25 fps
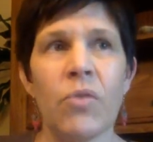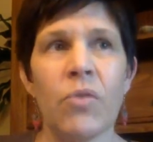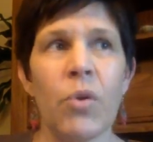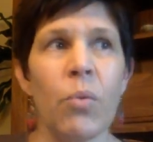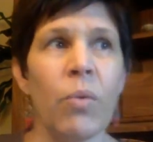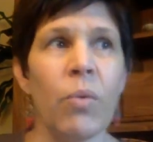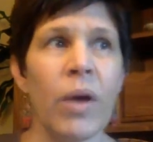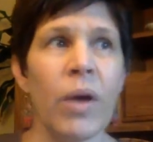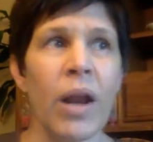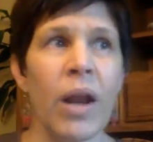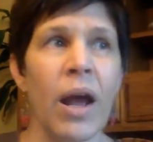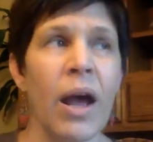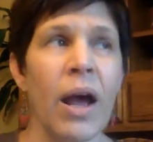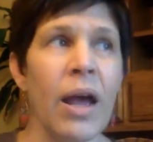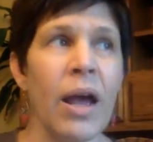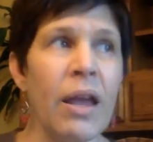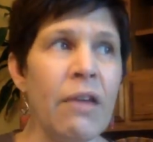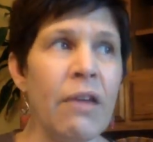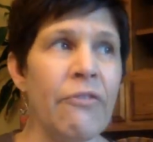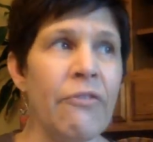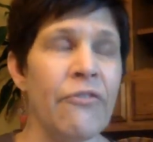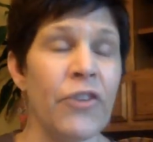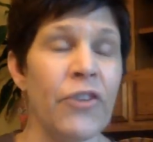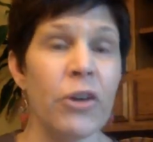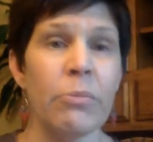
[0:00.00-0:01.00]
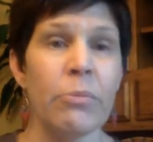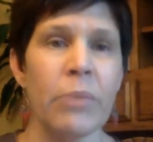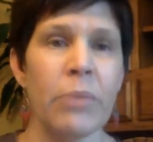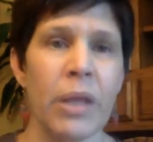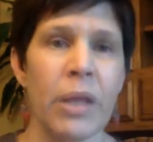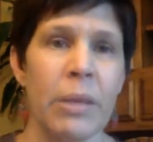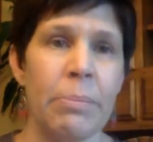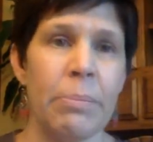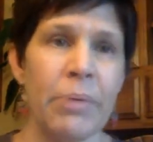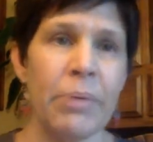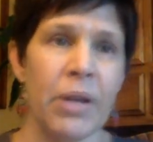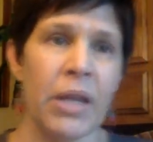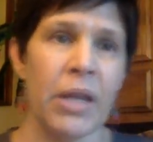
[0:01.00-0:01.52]
what I
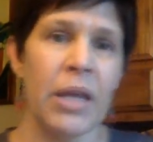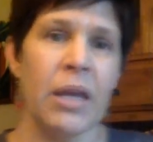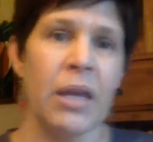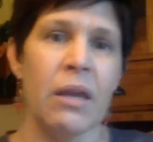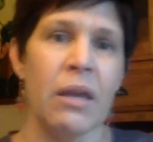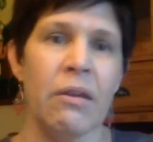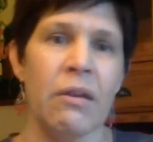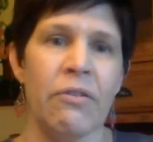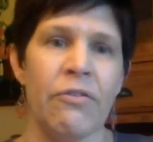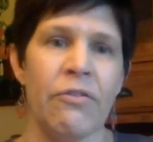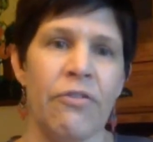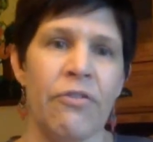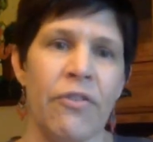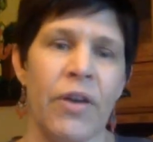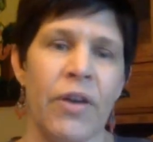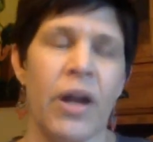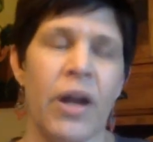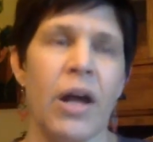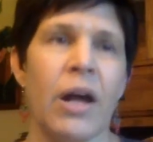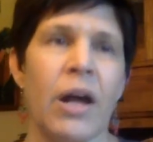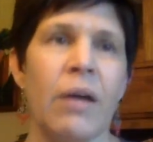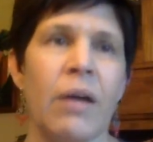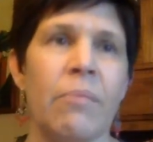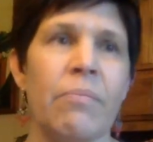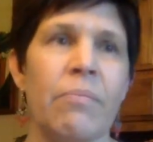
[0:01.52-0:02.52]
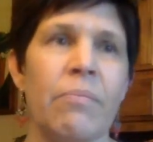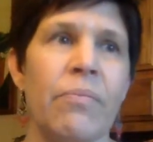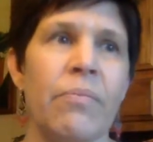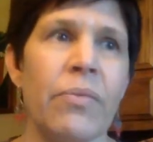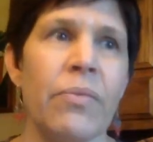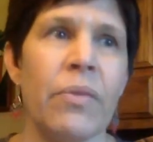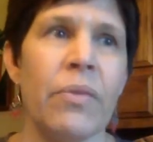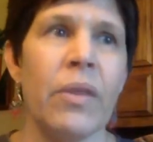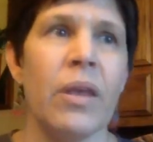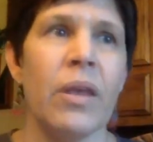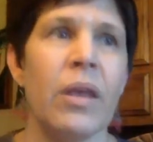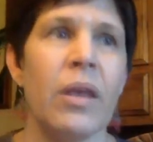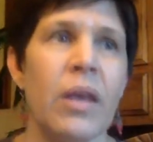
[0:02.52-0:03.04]
firmly believe
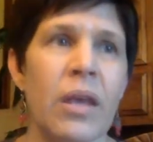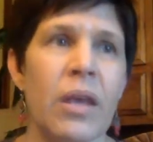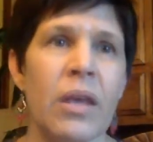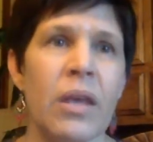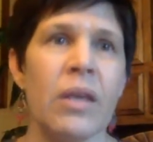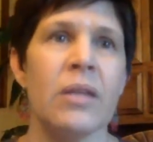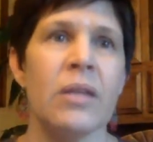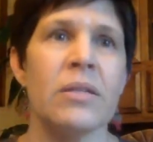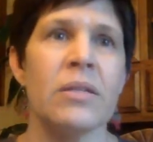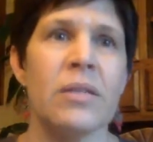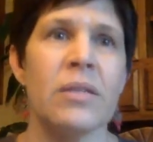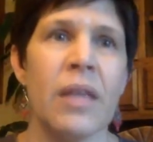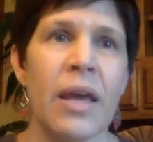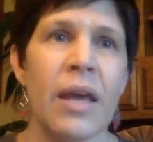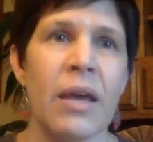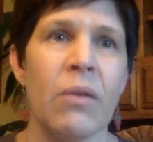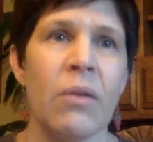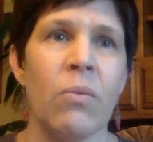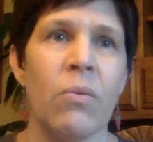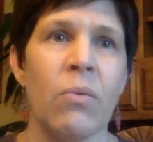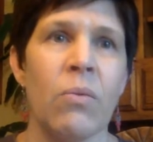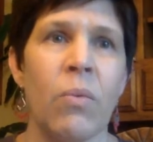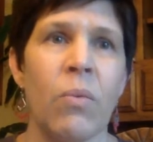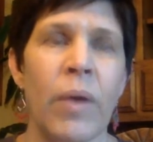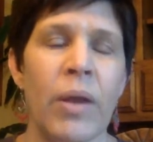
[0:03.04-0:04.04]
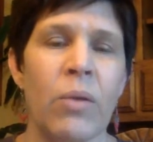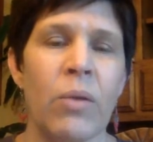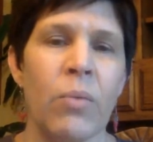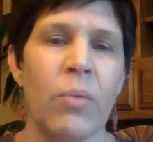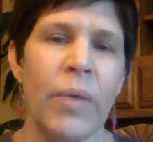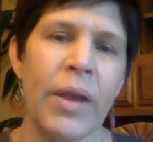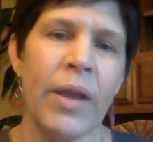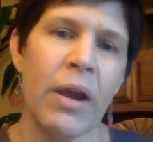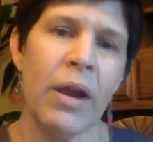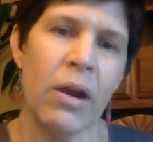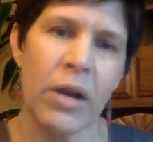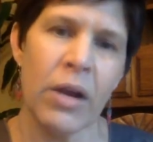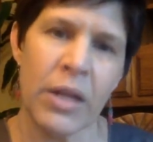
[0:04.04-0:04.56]
is that when
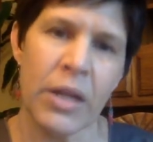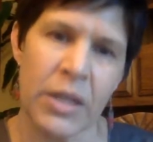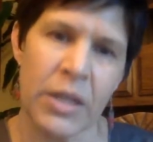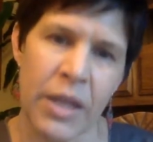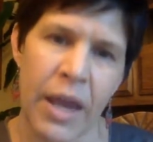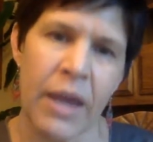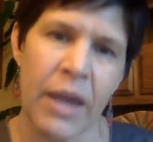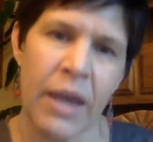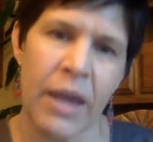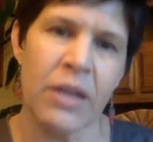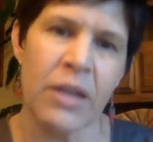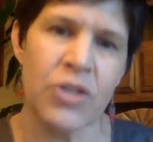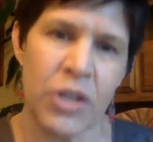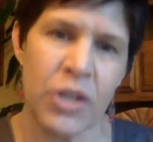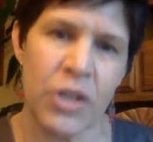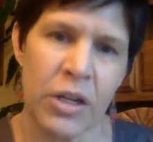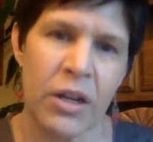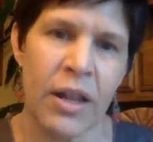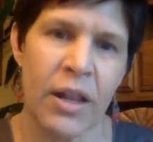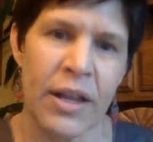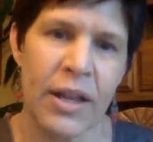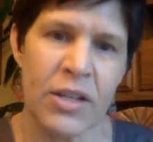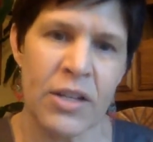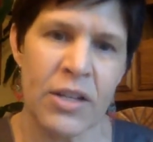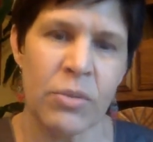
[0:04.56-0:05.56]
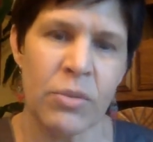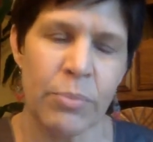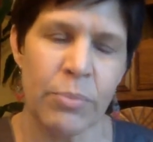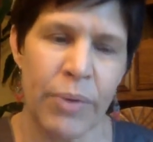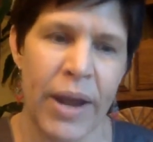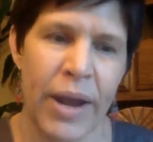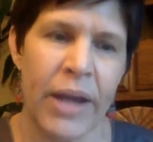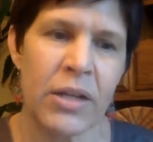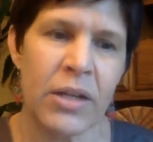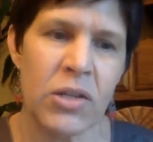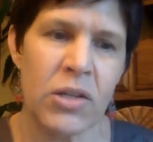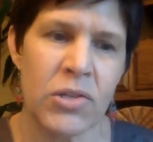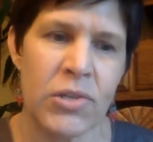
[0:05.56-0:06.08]
we are engaged in classroom
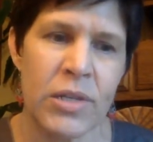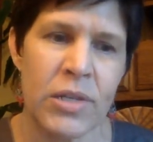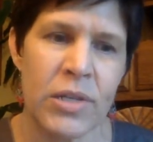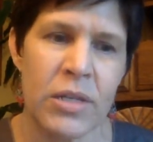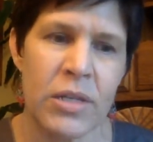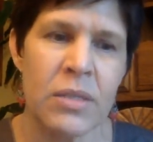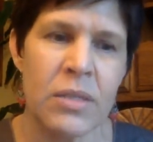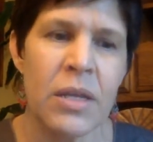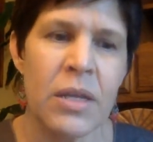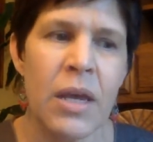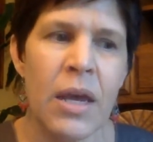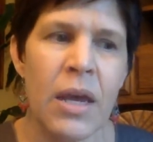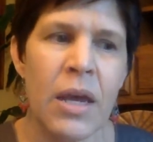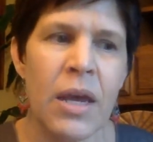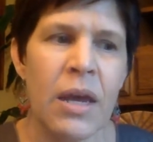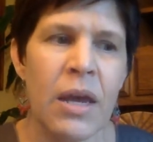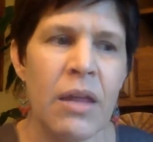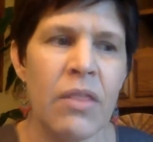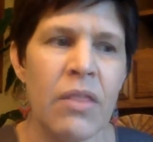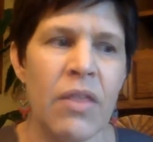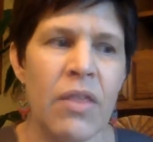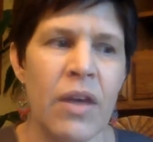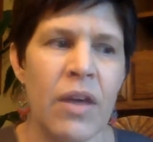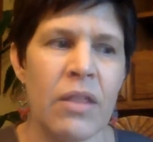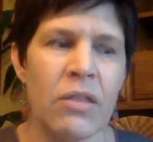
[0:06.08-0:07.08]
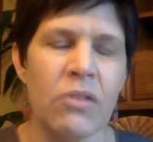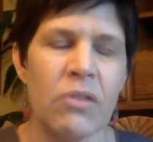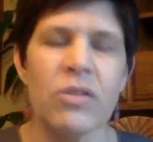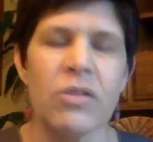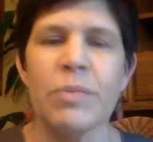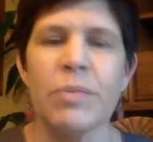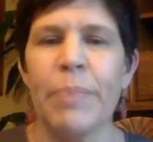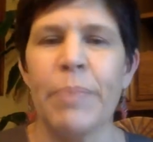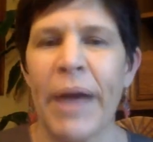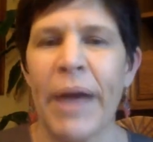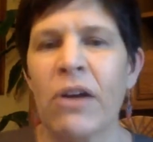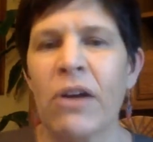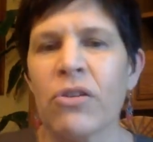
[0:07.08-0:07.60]
practices, that those
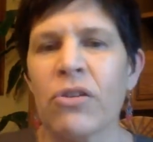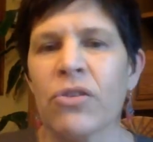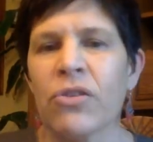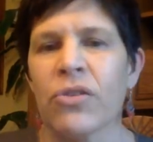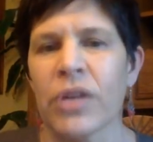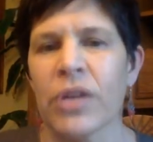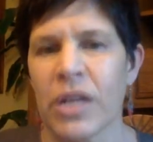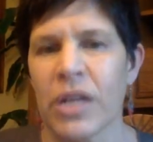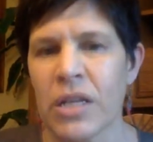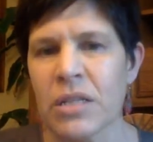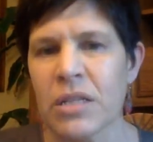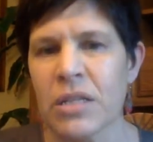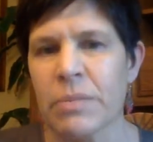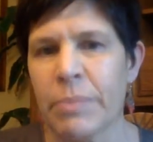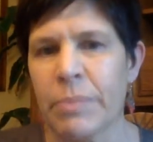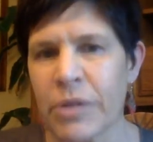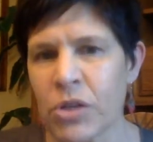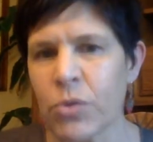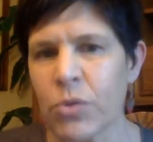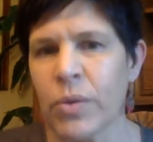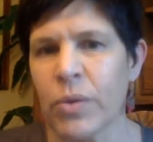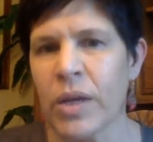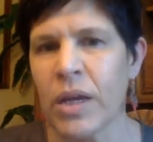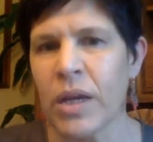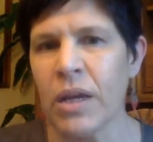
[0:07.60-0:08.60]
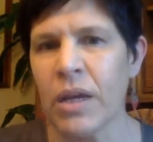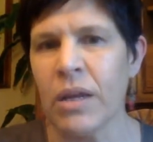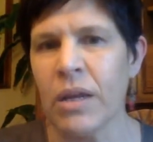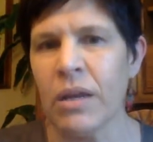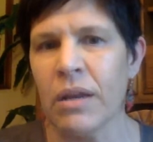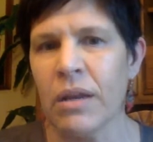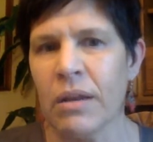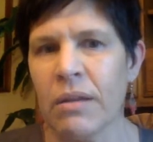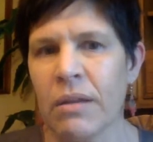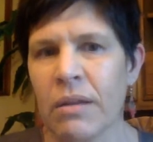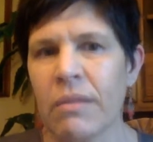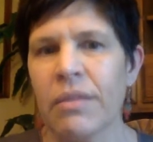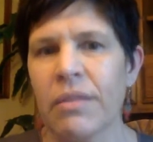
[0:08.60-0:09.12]
boundaries
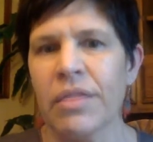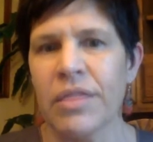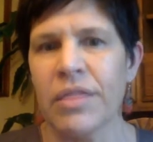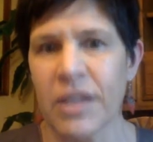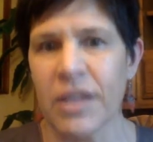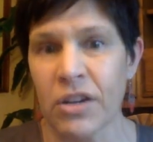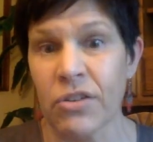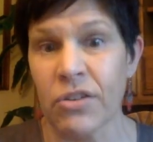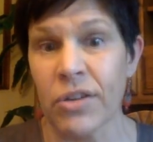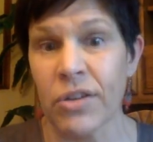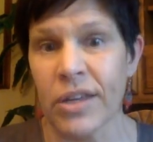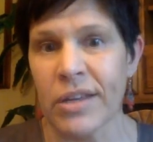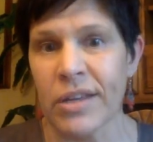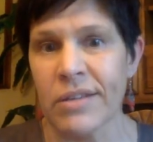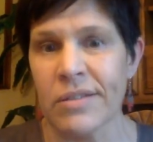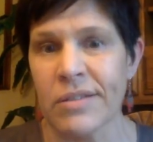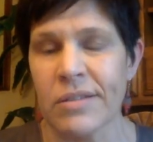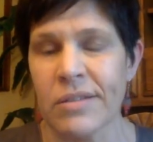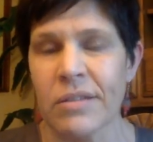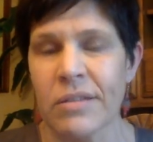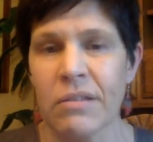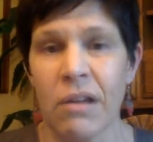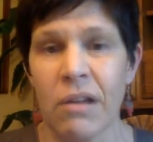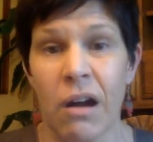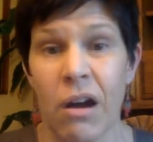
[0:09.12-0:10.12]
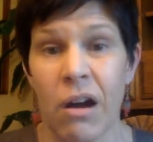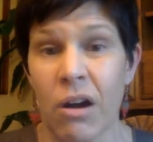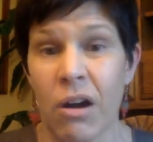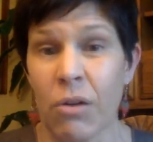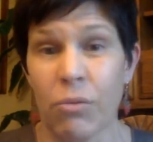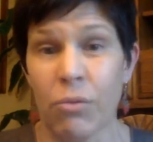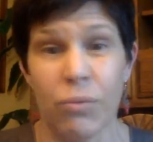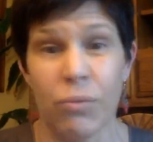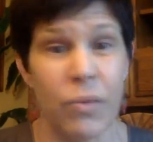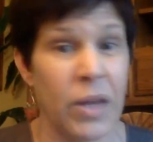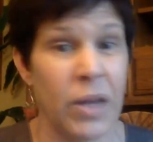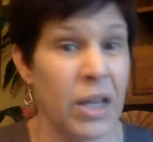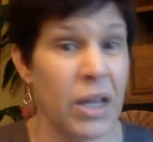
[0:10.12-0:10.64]
between theories
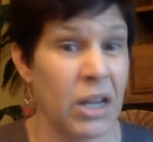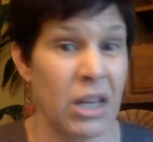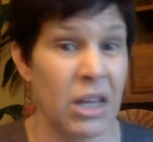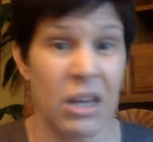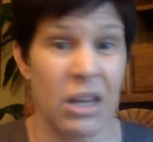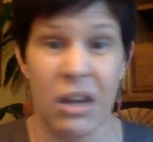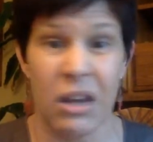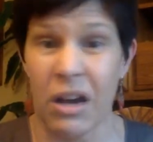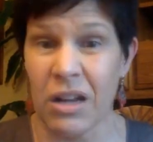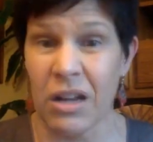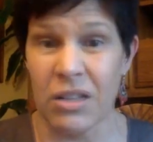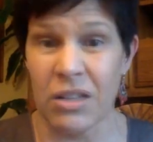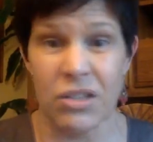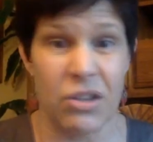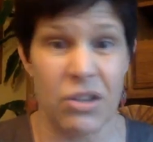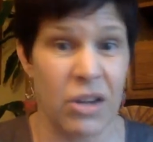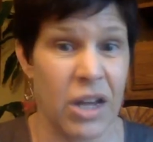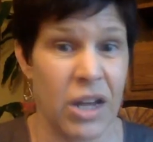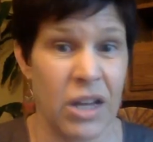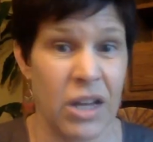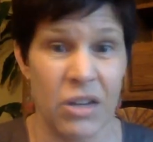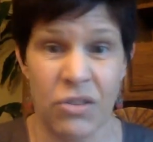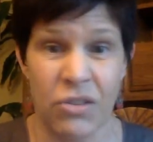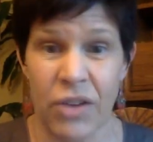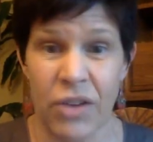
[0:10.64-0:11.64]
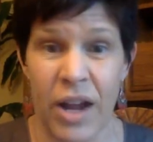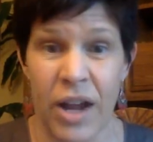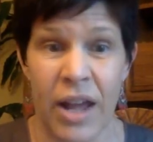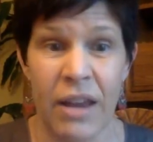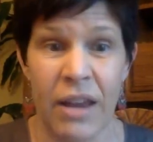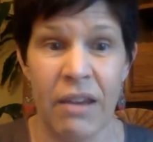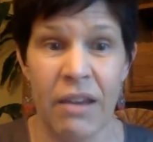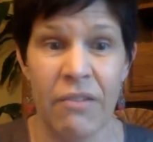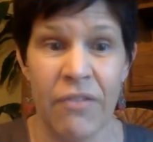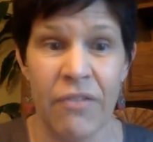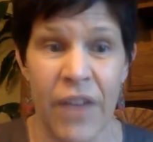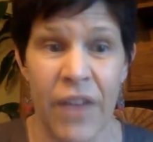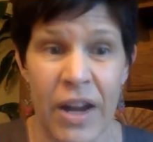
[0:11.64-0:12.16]
are really not so cut and dried.
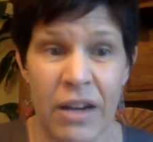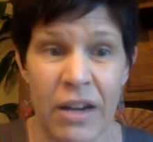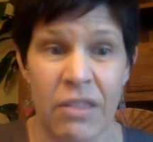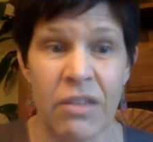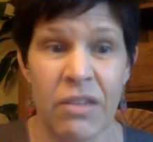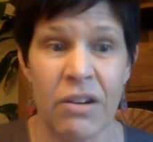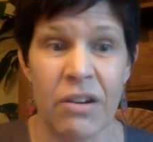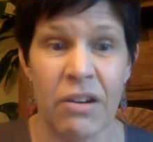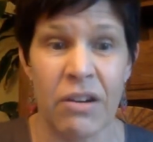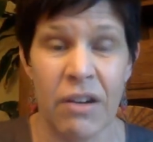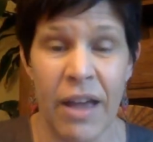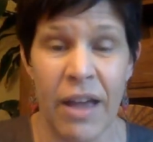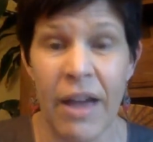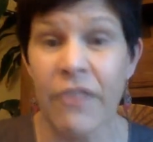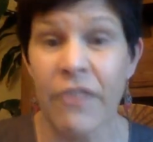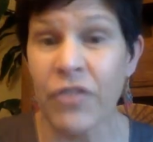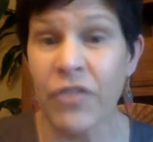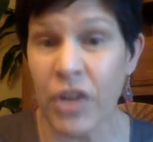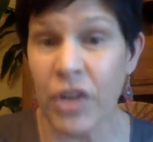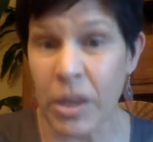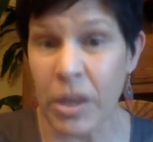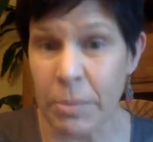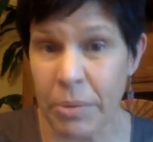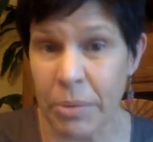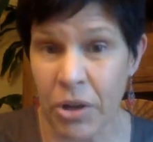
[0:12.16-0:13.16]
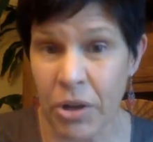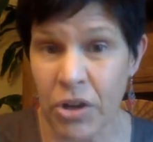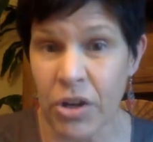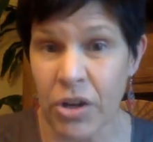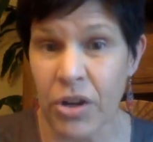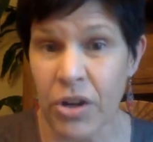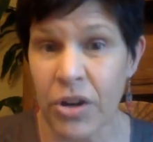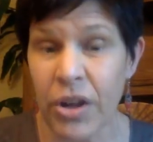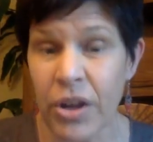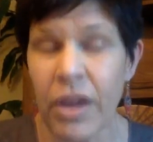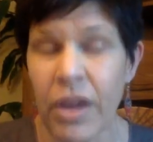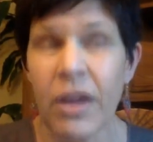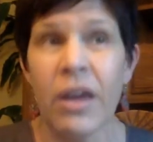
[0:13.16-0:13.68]
In fact, they're heavily
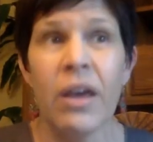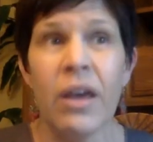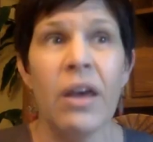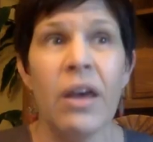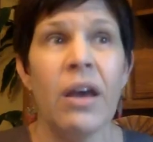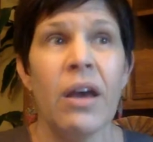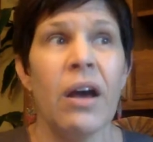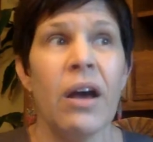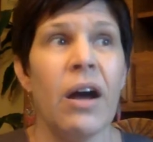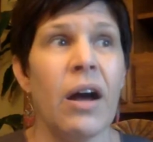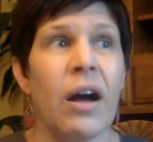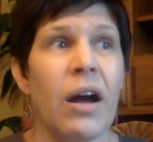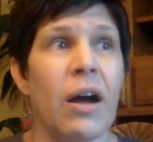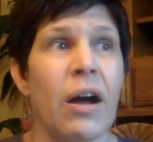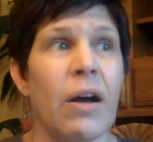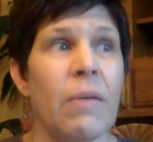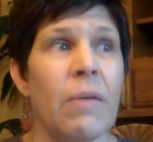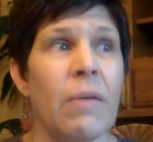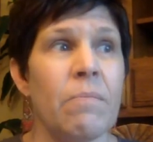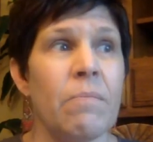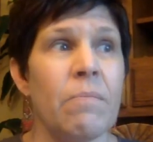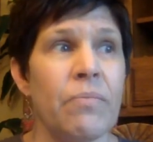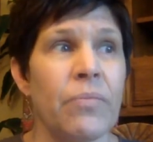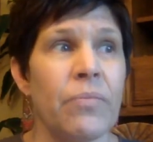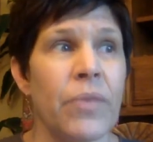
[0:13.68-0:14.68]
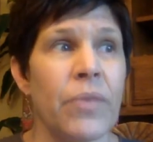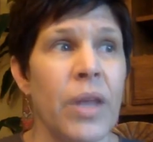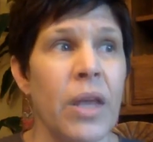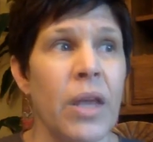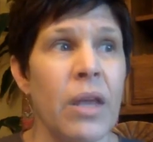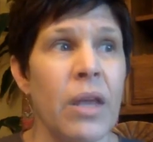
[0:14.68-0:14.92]
blurred. And